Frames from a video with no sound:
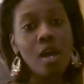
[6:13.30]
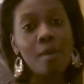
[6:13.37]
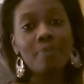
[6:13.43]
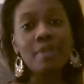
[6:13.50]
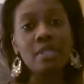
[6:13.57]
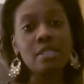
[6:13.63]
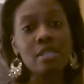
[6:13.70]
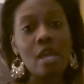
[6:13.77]

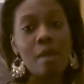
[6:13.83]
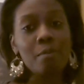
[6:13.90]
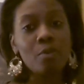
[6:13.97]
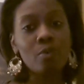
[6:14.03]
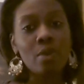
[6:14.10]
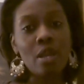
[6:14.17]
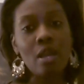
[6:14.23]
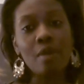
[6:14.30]
this time
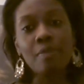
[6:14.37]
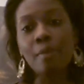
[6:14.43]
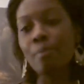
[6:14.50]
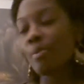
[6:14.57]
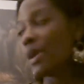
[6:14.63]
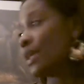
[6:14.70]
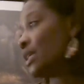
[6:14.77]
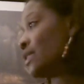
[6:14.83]
around. The
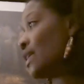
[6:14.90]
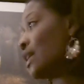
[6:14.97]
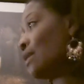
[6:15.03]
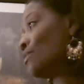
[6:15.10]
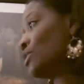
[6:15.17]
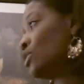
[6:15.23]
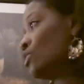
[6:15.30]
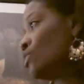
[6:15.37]
brandy that
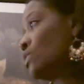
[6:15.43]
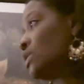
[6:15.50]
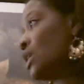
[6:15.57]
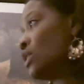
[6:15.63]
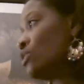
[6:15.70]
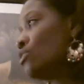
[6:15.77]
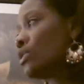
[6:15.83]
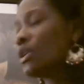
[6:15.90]
I'm
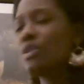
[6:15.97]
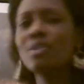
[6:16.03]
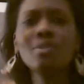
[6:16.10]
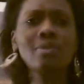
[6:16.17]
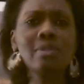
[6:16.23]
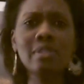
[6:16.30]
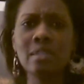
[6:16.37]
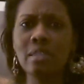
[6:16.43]
using, you can
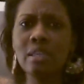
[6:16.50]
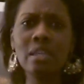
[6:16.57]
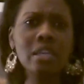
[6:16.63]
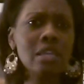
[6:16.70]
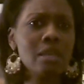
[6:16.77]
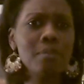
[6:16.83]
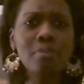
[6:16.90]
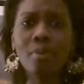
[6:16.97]
use
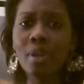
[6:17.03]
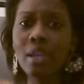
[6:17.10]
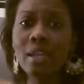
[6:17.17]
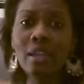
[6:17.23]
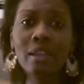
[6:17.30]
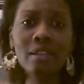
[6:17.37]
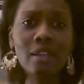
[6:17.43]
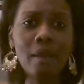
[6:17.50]
any
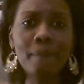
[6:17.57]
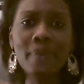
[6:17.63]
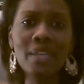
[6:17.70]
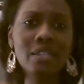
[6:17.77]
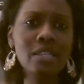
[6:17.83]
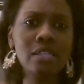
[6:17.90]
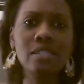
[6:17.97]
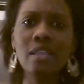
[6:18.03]
brand. I mean,
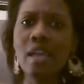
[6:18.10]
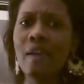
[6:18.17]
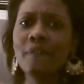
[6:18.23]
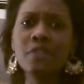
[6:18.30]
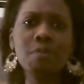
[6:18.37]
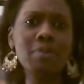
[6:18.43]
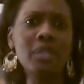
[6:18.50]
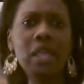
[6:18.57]
it doesn't have
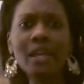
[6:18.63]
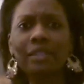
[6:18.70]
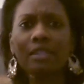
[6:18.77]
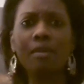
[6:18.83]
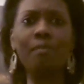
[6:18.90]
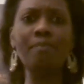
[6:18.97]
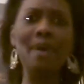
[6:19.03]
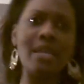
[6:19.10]
to be like
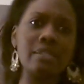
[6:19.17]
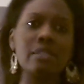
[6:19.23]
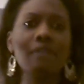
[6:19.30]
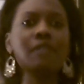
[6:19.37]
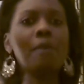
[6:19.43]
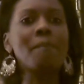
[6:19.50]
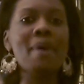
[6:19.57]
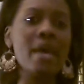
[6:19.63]
the best of
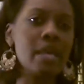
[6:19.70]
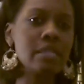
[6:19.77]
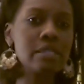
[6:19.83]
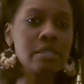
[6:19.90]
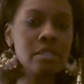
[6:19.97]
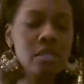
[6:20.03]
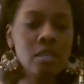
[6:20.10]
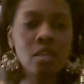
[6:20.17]
the
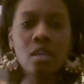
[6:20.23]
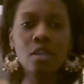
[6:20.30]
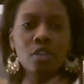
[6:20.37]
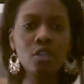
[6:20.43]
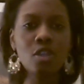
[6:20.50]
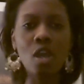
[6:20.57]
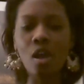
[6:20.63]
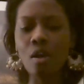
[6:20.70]
best.
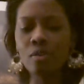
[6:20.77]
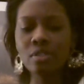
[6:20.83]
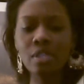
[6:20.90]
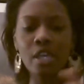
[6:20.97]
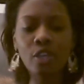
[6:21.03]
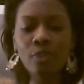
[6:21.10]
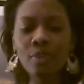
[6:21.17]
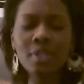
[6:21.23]
You know,
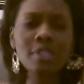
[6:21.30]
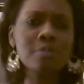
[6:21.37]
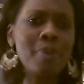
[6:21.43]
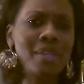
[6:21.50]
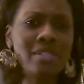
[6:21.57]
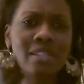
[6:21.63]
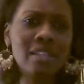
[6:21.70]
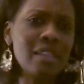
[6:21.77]
sangria is
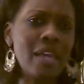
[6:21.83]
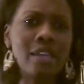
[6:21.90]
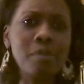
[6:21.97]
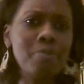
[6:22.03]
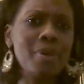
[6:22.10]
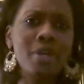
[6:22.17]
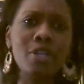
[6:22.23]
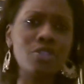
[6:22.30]
basically like a
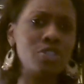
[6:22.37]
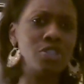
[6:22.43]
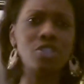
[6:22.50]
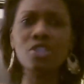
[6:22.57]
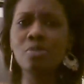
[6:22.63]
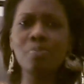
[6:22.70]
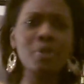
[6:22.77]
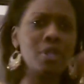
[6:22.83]
punch. You
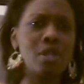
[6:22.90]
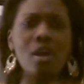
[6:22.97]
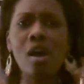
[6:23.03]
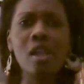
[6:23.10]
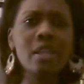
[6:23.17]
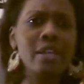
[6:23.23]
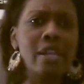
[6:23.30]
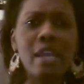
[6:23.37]
just put it
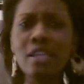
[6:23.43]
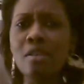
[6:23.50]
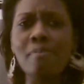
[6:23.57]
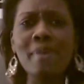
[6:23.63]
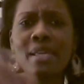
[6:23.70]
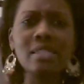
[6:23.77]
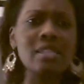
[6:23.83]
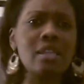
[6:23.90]
all in there, you
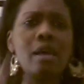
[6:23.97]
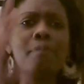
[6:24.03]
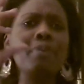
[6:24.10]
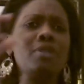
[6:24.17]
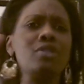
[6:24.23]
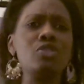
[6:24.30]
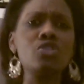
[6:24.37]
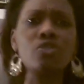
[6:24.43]
mix it up,
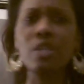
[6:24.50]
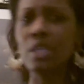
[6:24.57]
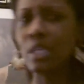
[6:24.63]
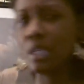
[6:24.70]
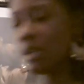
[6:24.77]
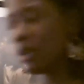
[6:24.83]
and you drink it,